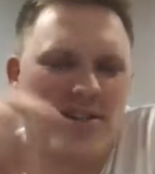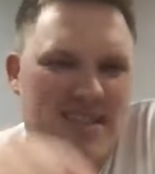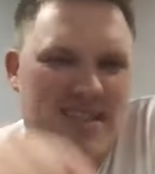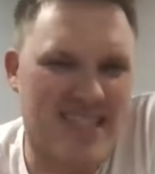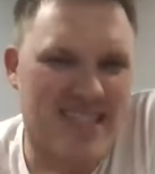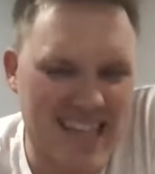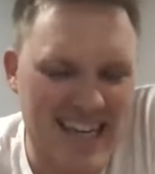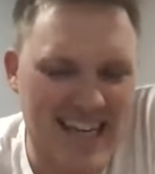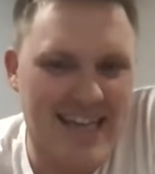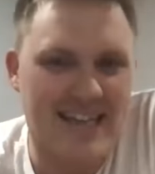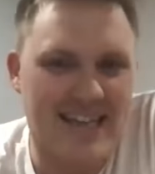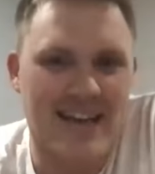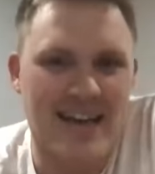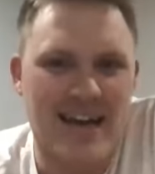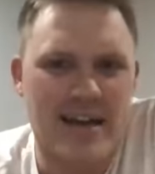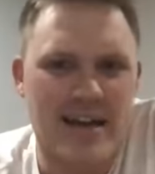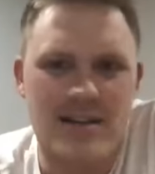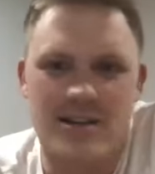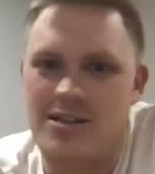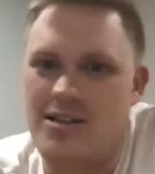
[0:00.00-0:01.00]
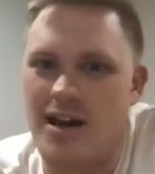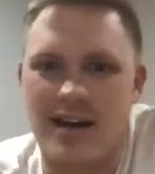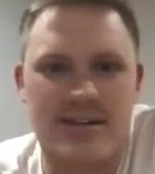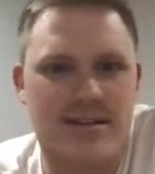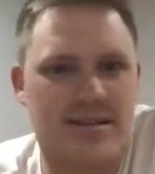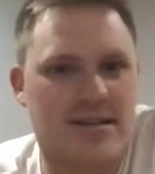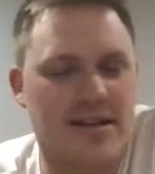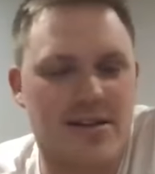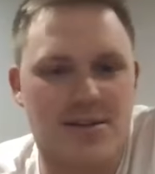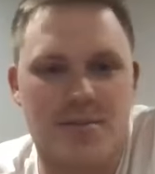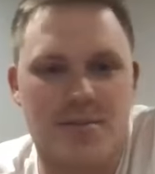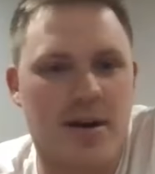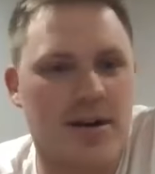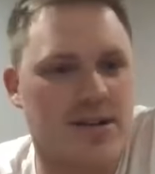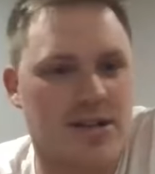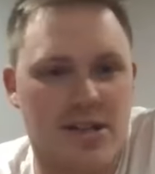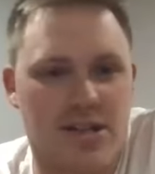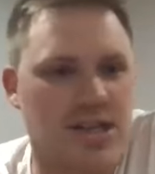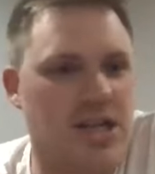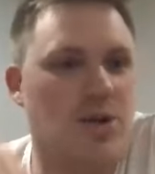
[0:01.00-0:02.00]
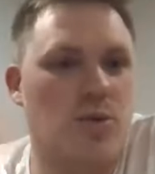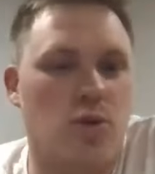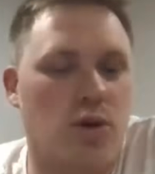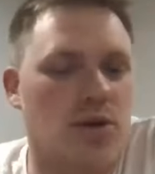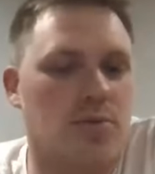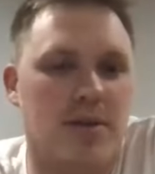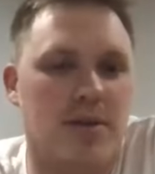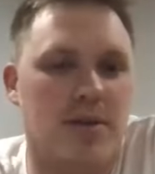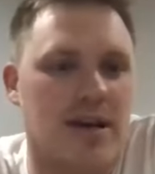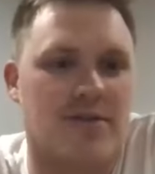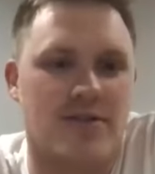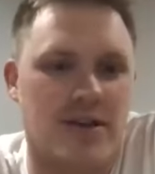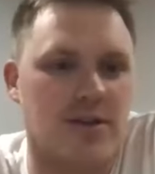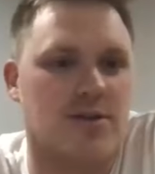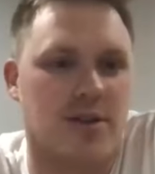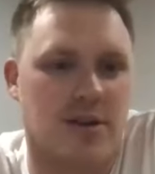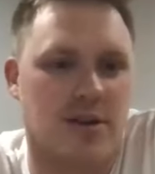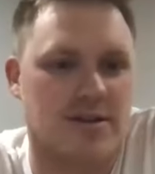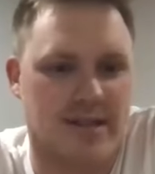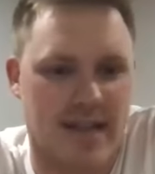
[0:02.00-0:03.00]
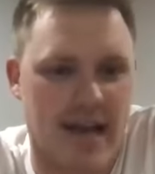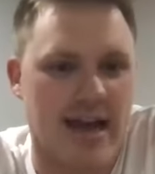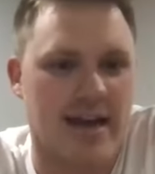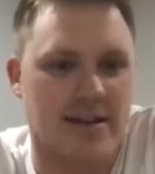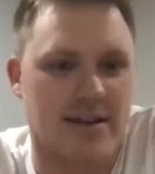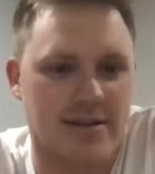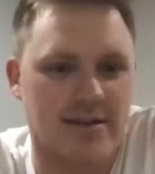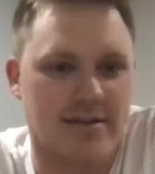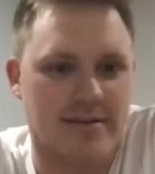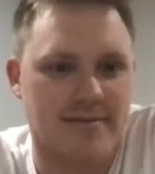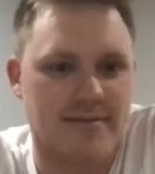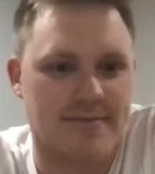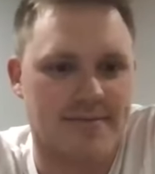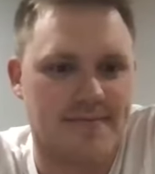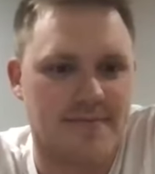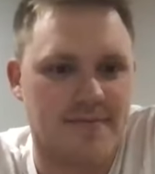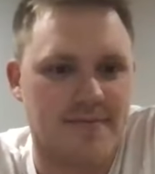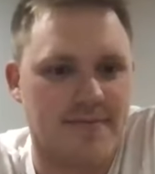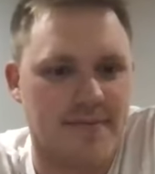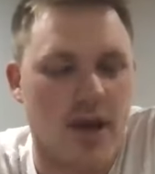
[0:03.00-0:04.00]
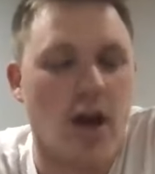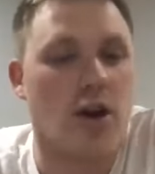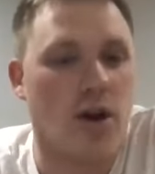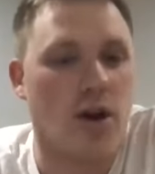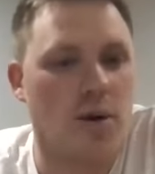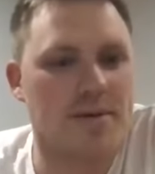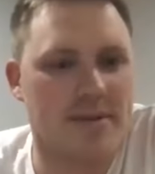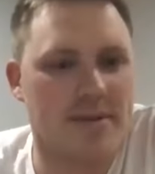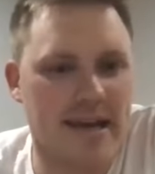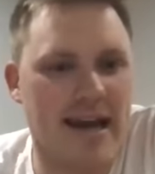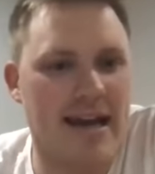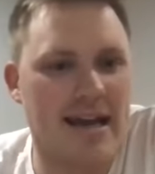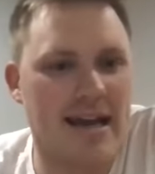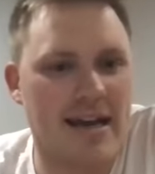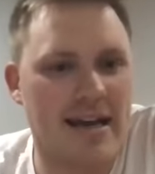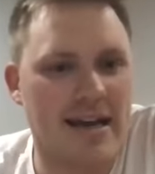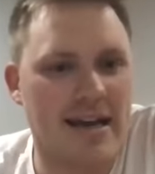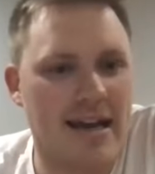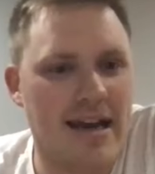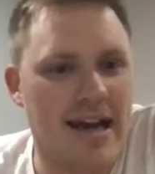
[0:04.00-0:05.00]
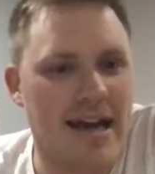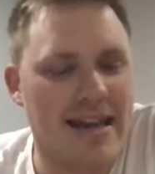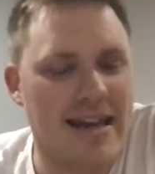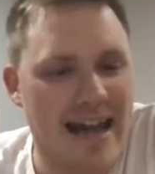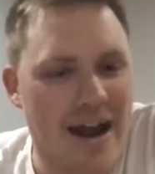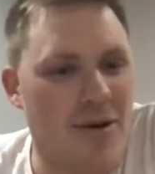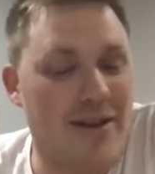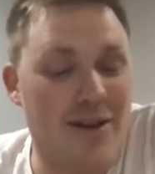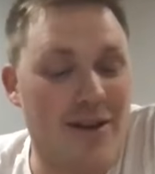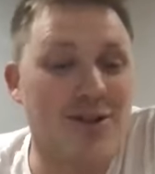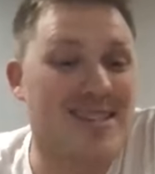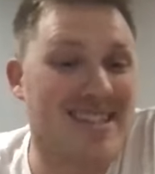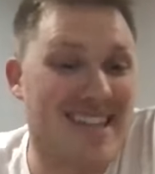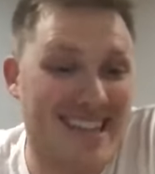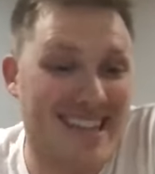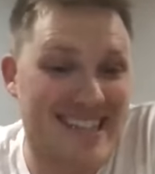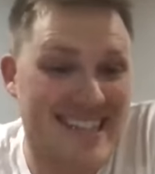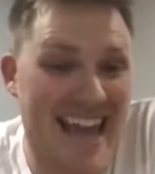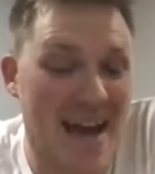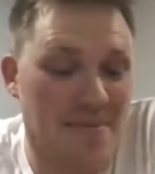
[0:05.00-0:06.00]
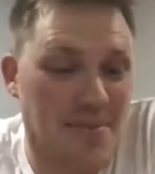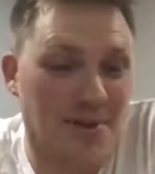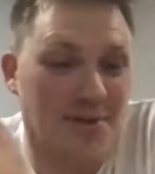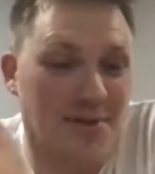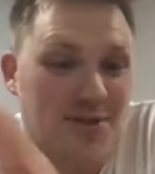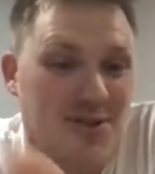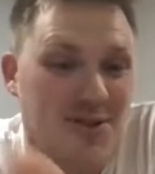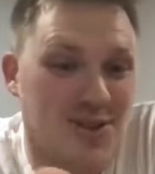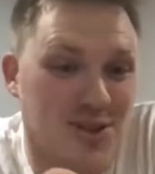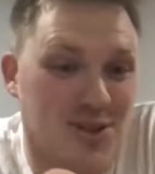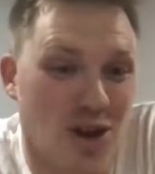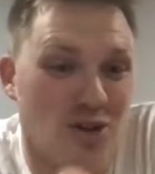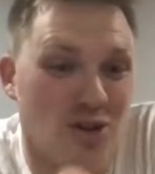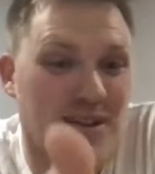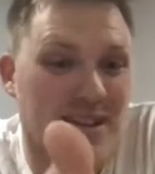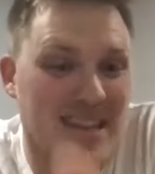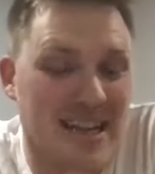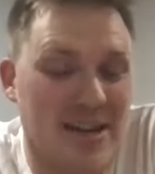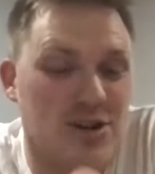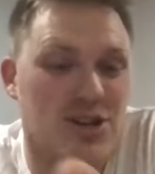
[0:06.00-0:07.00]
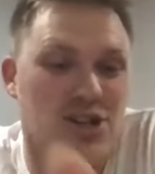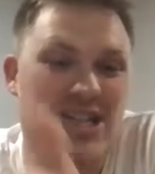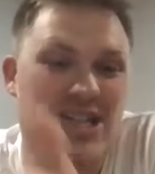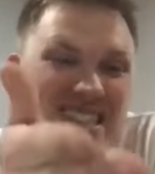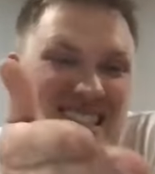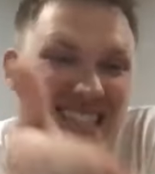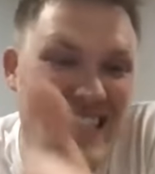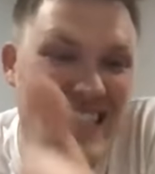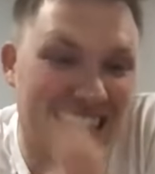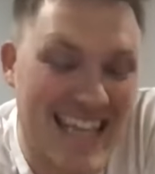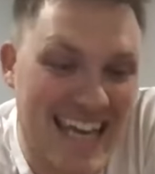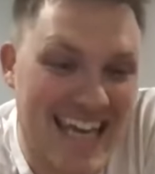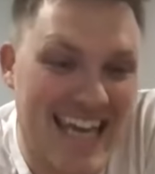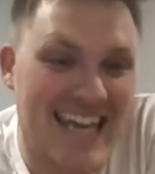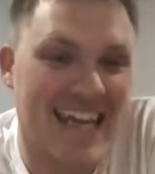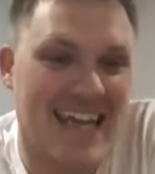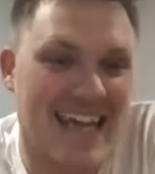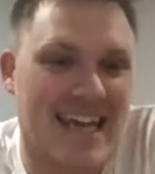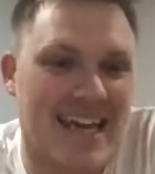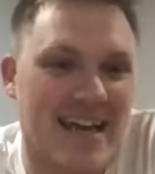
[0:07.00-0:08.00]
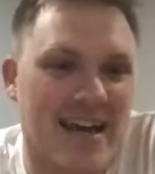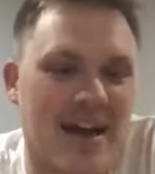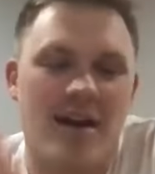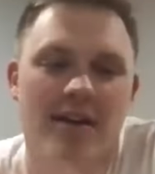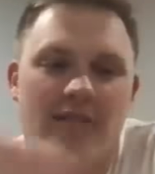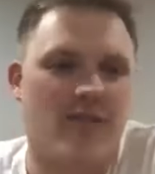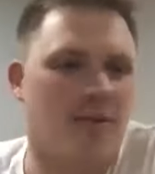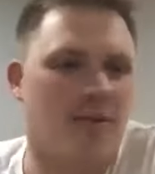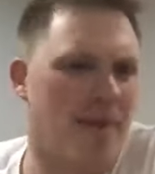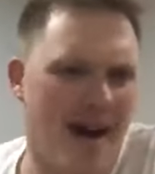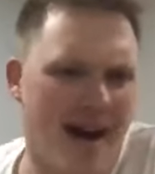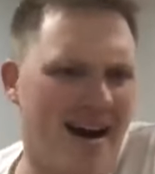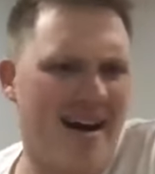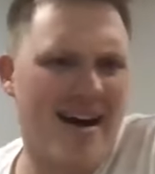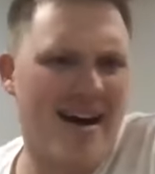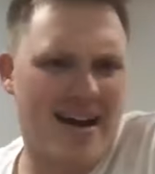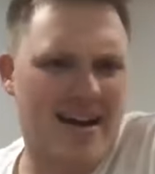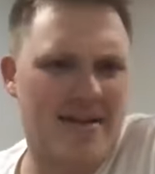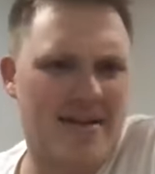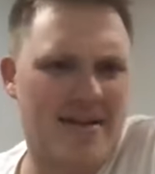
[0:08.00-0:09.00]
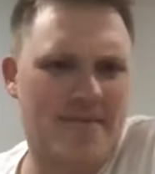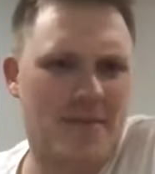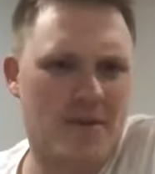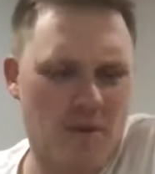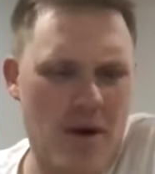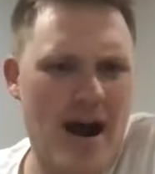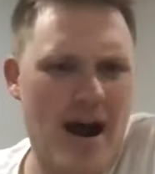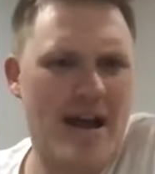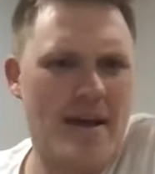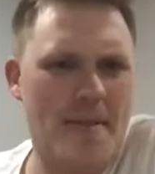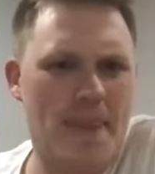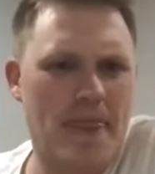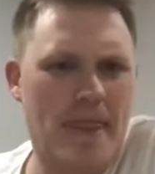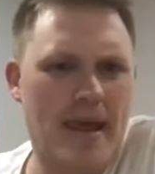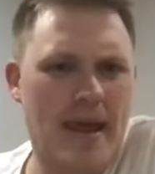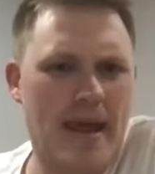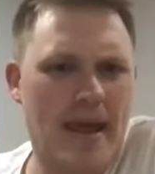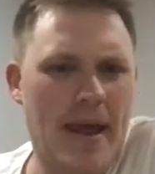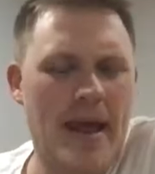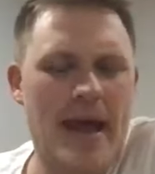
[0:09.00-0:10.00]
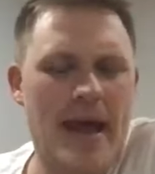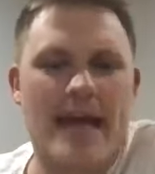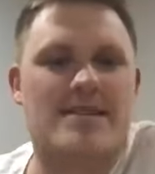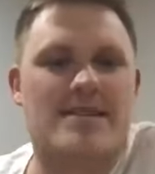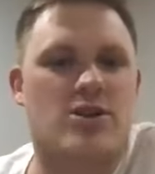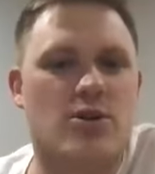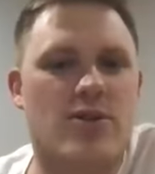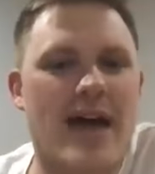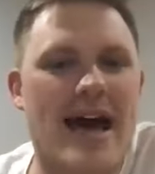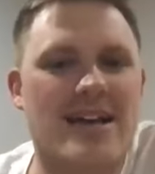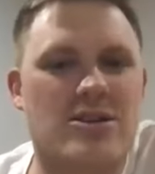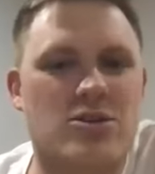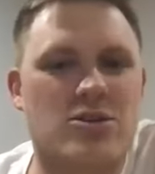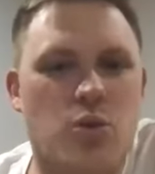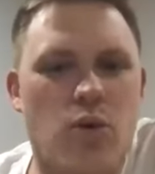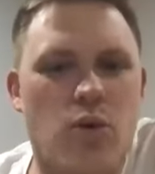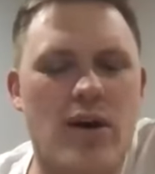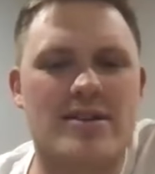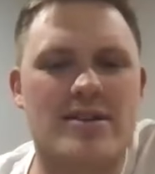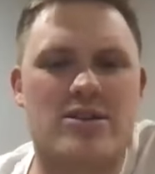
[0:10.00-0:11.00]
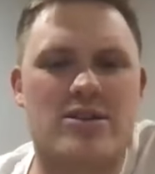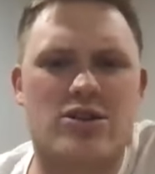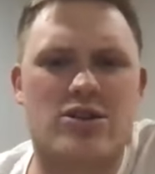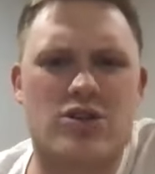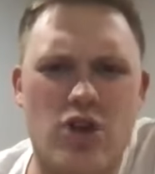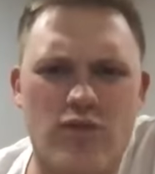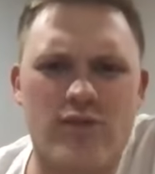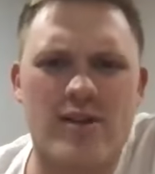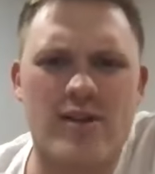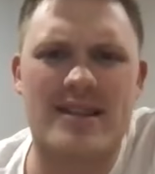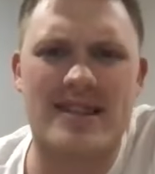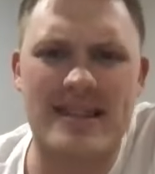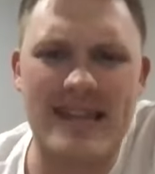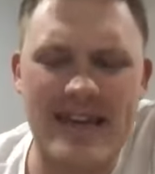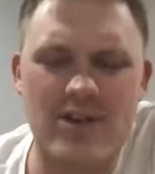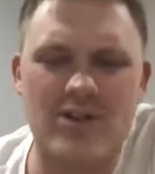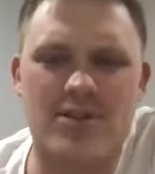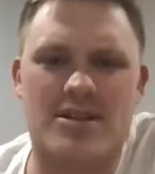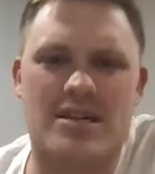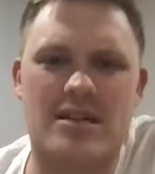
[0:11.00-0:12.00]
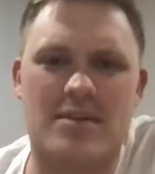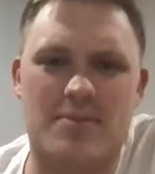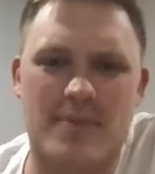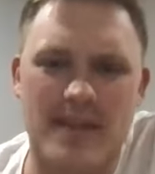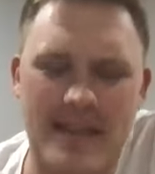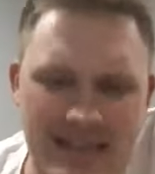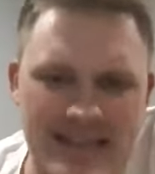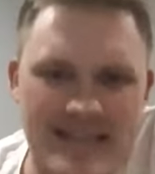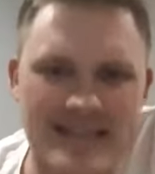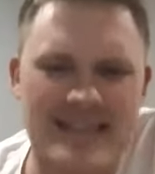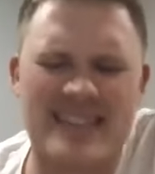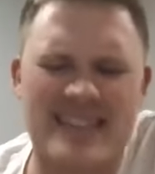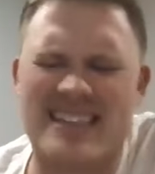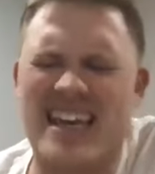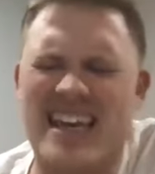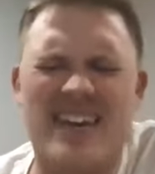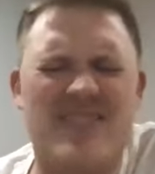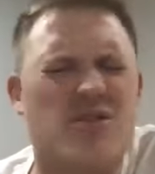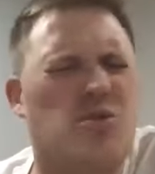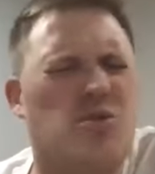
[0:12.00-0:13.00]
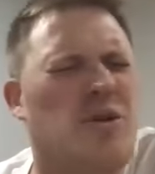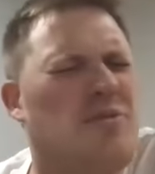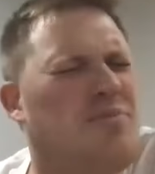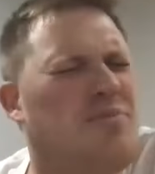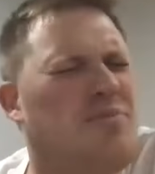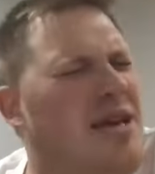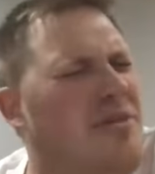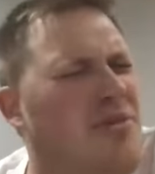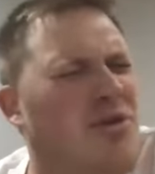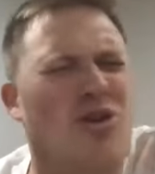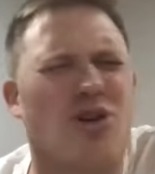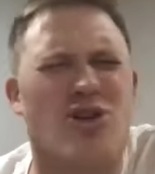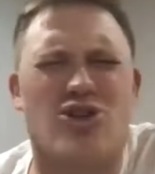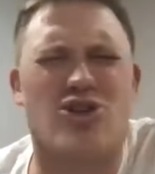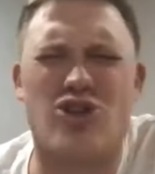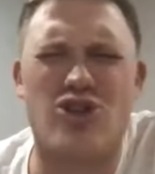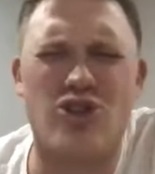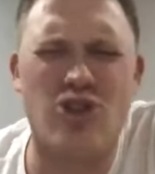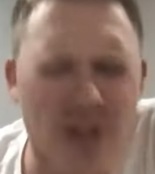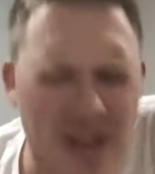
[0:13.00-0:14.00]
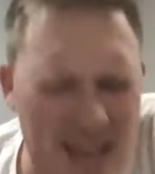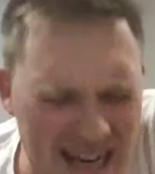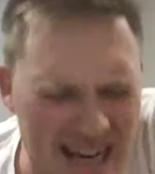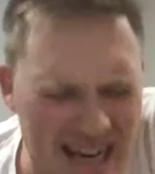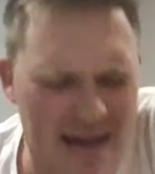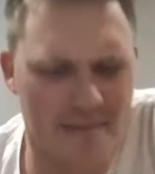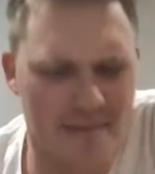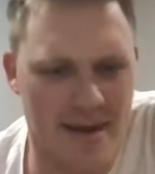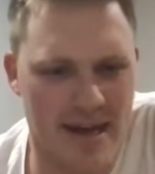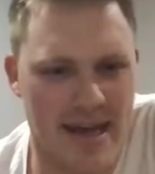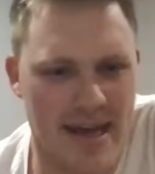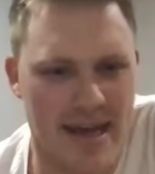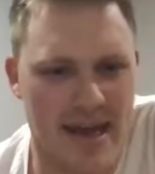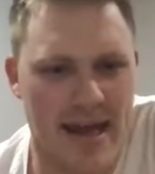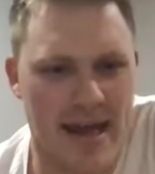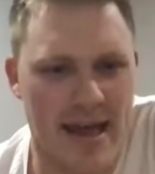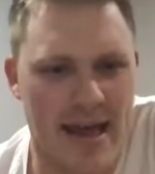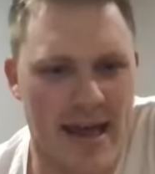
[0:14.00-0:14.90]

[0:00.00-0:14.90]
seat just as much as she would be if she was on stage. Yeah. You know what I'm saying? And that right there is an example of servant leader. She's leading from behind, right? And so that's what servant leadership is. It's even when people aren't looking at me,